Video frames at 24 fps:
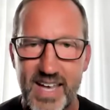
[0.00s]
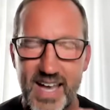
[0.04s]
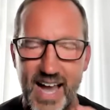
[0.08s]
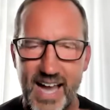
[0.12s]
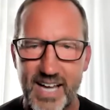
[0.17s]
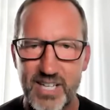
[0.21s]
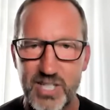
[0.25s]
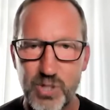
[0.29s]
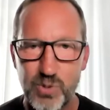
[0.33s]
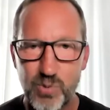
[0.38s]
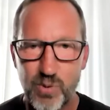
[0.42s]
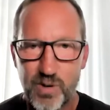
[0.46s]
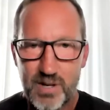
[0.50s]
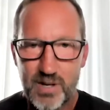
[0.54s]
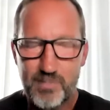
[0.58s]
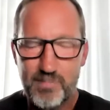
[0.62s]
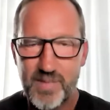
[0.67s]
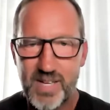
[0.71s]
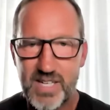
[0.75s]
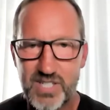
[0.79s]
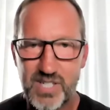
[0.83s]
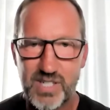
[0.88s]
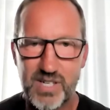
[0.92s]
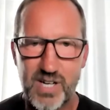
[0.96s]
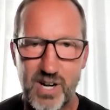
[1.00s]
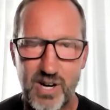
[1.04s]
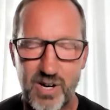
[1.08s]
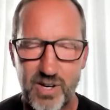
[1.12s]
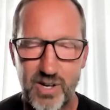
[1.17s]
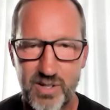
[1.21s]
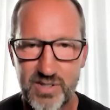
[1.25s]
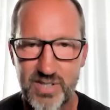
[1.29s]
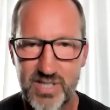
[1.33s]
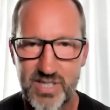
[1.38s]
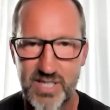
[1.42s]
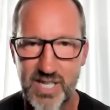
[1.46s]
I do want to mention
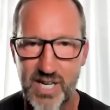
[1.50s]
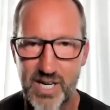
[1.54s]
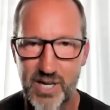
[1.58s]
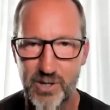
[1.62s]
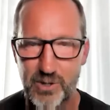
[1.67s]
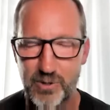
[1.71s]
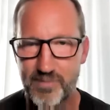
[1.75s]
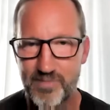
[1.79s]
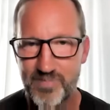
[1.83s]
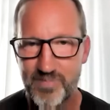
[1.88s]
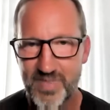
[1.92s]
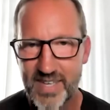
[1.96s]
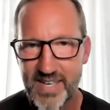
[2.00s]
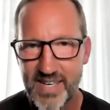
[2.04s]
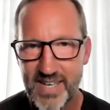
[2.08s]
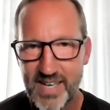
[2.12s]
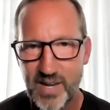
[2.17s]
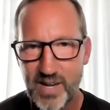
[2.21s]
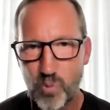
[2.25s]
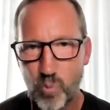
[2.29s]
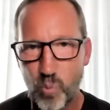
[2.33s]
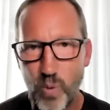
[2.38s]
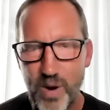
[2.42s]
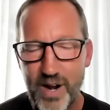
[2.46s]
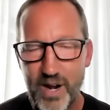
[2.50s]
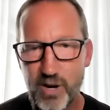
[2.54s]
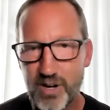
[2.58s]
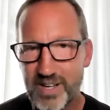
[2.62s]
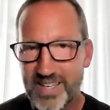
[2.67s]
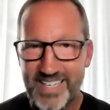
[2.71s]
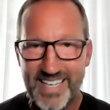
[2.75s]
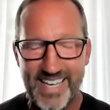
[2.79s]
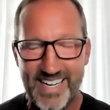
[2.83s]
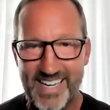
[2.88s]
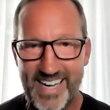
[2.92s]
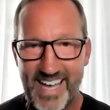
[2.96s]
also where to
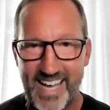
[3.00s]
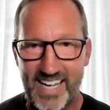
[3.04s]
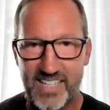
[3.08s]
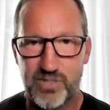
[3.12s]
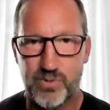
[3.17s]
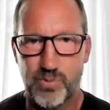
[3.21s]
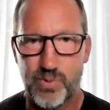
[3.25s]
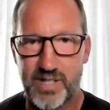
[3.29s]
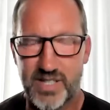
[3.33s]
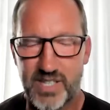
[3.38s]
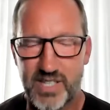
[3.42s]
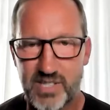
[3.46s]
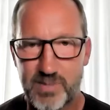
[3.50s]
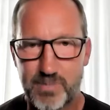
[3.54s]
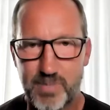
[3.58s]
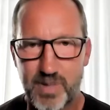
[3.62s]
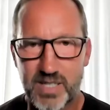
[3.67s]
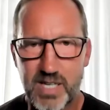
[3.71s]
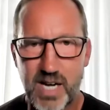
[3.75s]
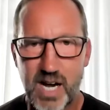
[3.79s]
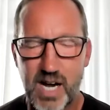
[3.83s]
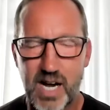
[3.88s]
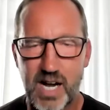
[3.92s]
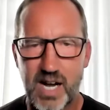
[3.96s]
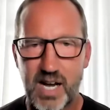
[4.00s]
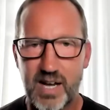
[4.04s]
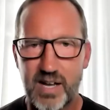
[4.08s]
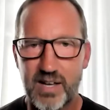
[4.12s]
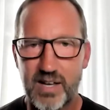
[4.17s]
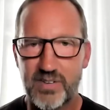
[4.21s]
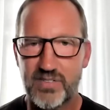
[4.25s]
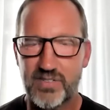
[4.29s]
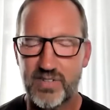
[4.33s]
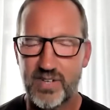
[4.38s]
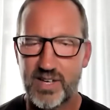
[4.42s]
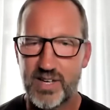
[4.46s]
connect with us
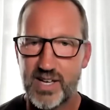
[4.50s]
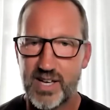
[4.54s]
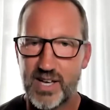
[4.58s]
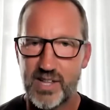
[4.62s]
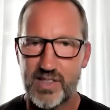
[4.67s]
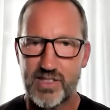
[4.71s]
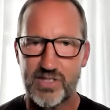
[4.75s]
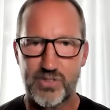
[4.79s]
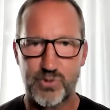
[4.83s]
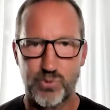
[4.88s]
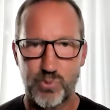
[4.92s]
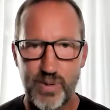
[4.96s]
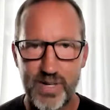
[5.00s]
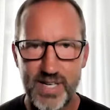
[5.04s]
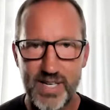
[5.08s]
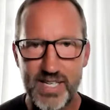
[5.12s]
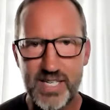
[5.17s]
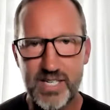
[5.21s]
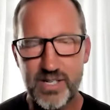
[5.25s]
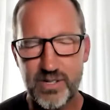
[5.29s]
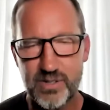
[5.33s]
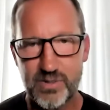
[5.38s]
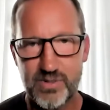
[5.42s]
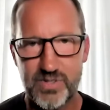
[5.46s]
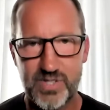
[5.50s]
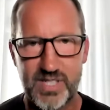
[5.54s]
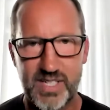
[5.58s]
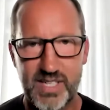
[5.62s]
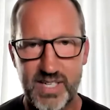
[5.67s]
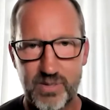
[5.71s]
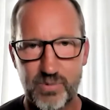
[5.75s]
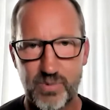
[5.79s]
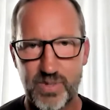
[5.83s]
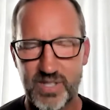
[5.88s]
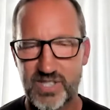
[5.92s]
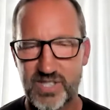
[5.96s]
because three years
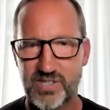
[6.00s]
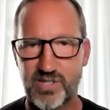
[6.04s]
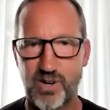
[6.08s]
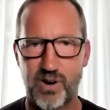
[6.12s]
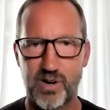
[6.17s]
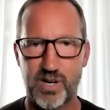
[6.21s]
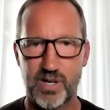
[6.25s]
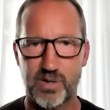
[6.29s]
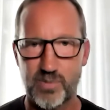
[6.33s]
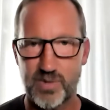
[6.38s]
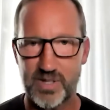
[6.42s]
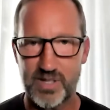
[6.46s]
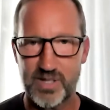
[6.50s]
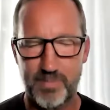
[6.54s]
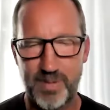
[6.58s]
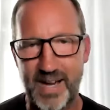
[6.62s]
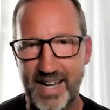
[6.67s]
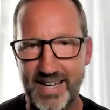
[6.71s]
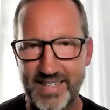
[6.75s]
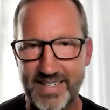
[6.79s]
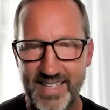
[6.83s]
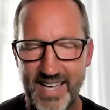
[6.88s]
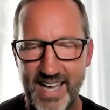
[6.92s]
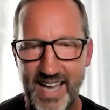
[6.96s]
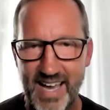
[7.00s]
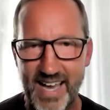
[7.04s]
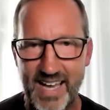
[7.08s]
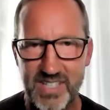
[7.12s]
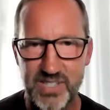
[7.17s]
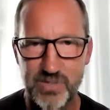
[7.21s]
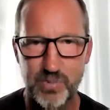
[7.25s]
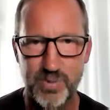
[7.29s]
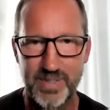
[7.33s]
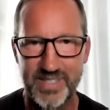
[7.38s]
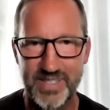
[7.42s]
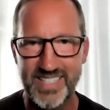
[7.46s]
in, we started with a
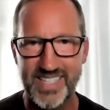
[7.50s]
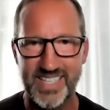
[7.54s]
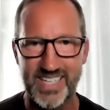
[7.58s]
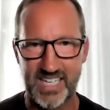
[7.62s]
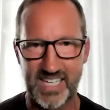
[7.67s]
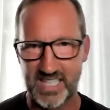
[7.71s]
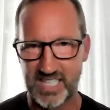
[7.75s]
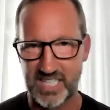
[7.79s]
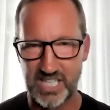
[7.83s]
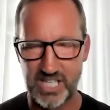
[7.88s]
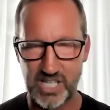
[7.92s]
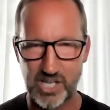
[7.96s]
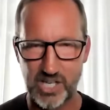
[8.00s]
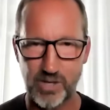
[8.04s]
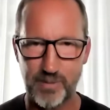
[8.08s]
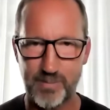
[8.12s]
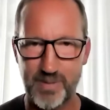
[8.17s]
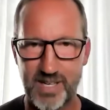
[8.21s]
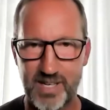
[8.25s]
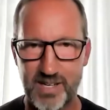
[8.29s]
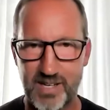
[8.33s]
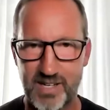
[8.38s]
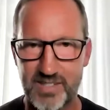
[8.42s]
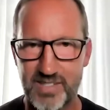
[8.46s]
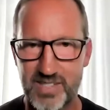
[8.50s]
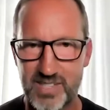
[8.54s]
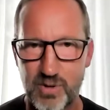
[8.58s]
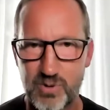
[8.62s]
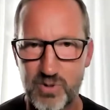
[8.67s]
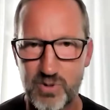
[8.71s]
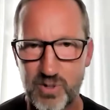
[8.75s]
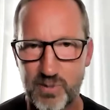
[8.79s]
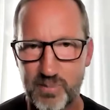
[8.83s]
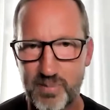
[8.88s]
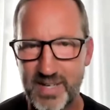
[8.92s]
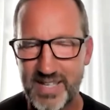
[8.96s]
podcast. We did a little bit on
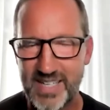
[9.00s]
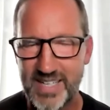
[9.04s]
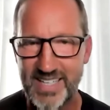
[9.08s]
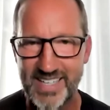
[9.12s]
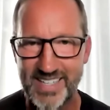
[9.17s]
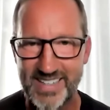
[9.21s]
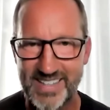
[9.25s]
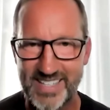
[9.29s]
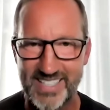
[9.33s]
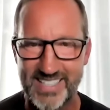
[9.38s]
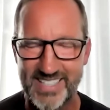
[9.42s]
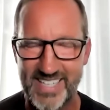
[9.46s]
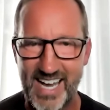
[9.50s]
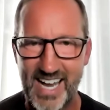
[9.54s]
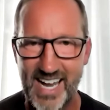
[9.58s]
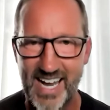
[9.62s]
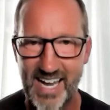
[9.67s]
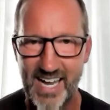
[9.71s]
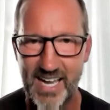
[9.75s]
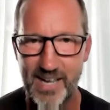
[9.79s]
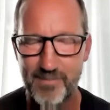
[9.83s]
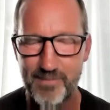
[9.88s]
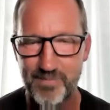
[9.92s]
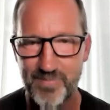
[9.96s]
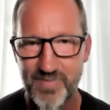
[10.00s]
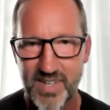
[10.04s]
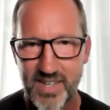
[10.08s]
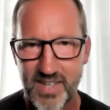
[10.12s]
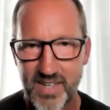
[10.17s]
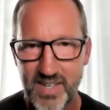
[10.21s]
social media at the time.